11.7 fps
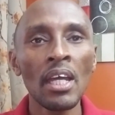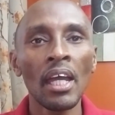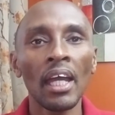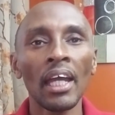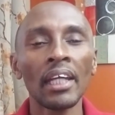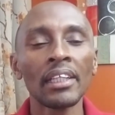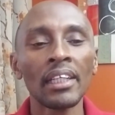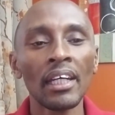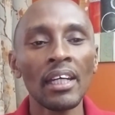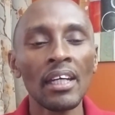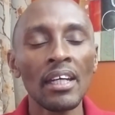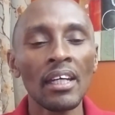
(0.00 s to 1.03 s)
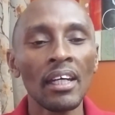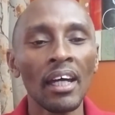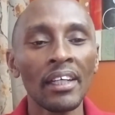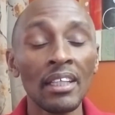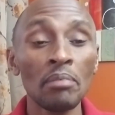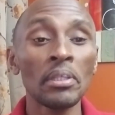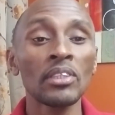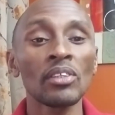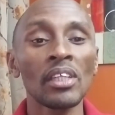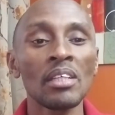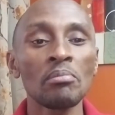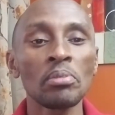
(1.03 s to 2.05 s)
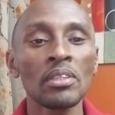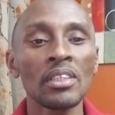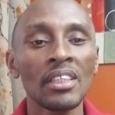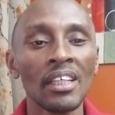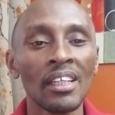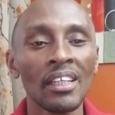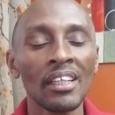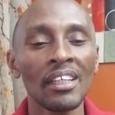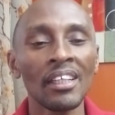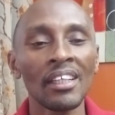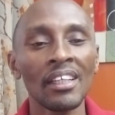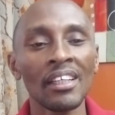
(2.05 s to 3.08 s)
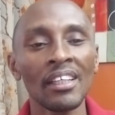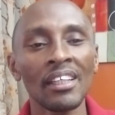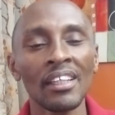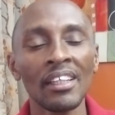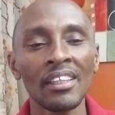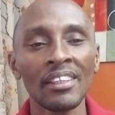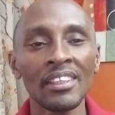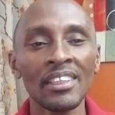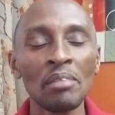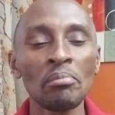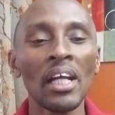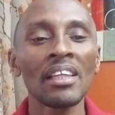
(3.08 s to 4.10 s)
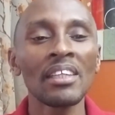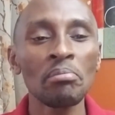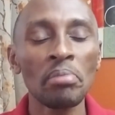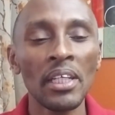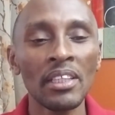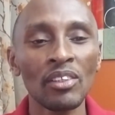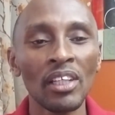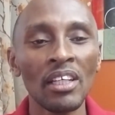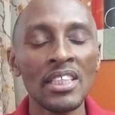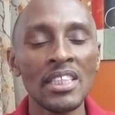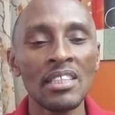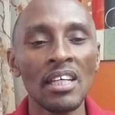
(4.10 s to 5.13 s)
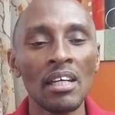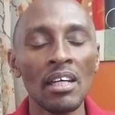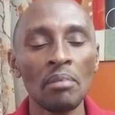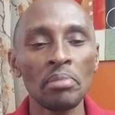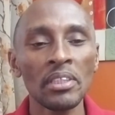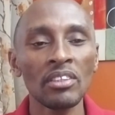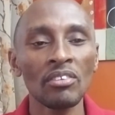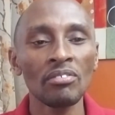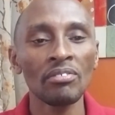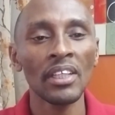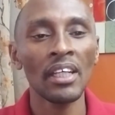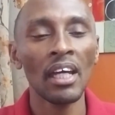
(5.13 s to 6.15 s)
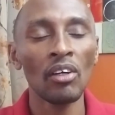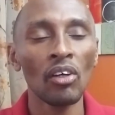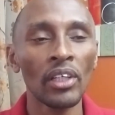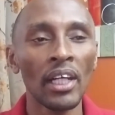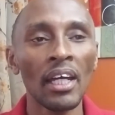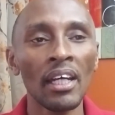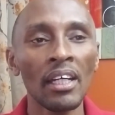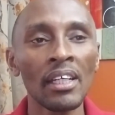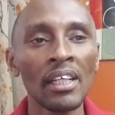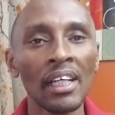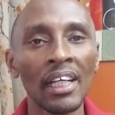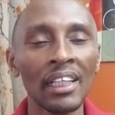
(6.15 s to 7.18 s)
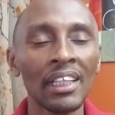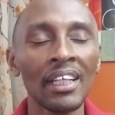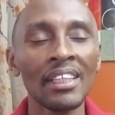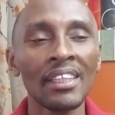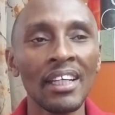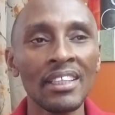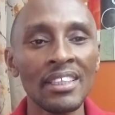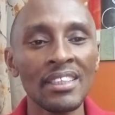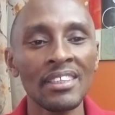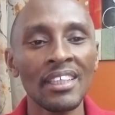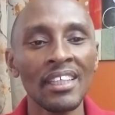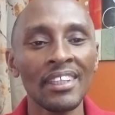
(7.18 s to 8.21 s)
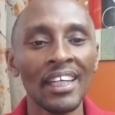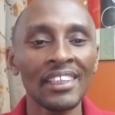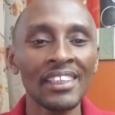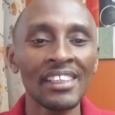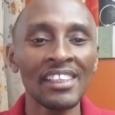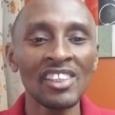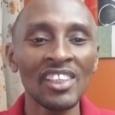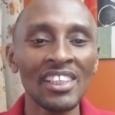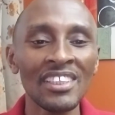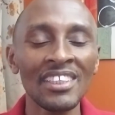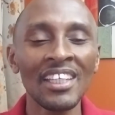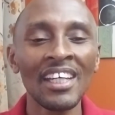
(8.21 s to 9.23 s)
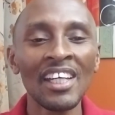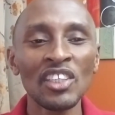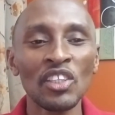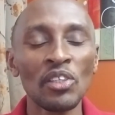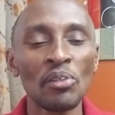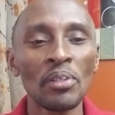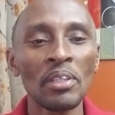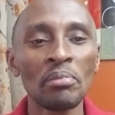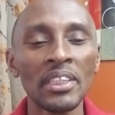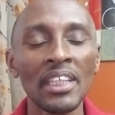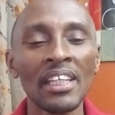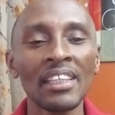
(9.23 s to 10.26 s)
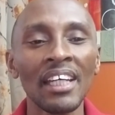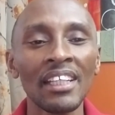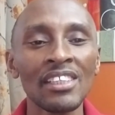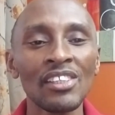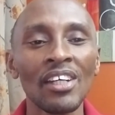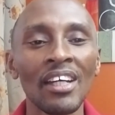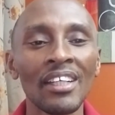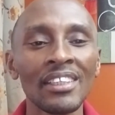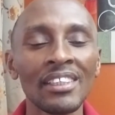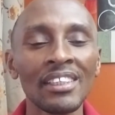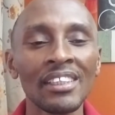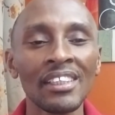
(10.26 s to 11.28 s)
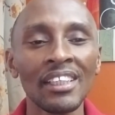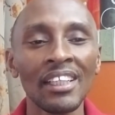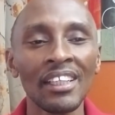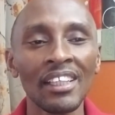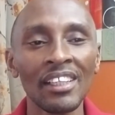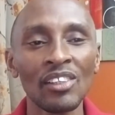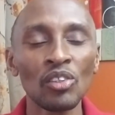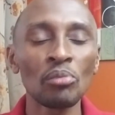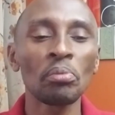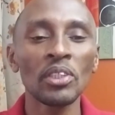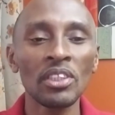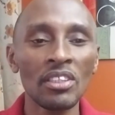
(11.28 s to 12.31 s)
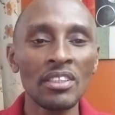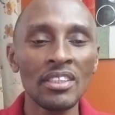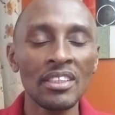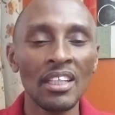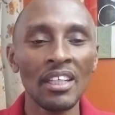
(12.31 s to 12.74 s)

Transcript: and another person can put the same healthy plate on a piece of on a cutlery that is 13 inches. So you will be saying that you are eating good portions,